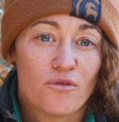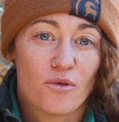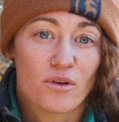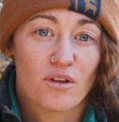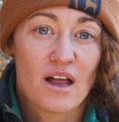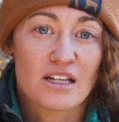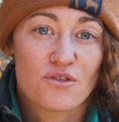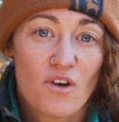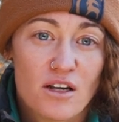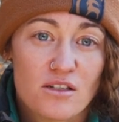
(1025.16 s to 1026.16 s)
before the
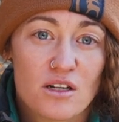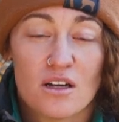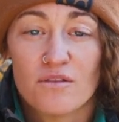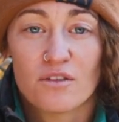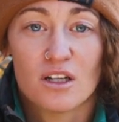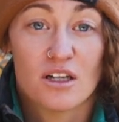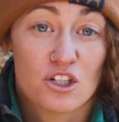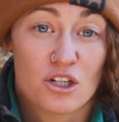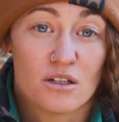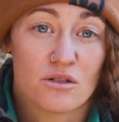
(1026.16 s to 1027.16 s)
last frost if
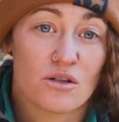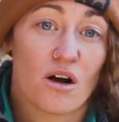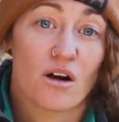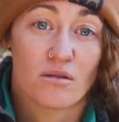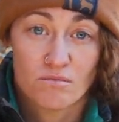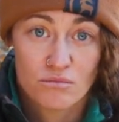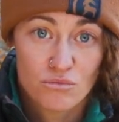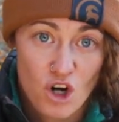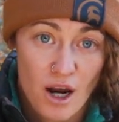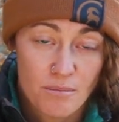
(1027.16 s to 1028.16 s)
conditions are
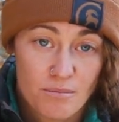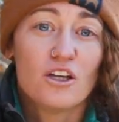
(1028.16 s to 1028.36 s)
dry.